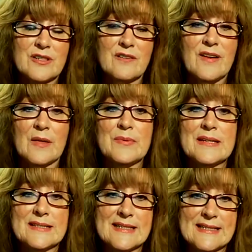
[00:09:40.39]
to
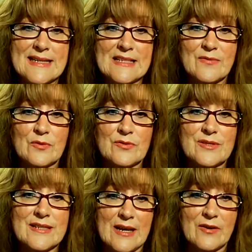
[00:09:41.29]
developing a successful
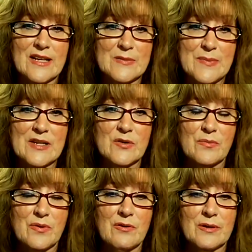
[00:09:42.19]
standardized
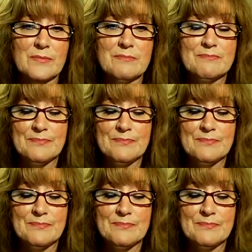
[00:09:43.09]
patient program.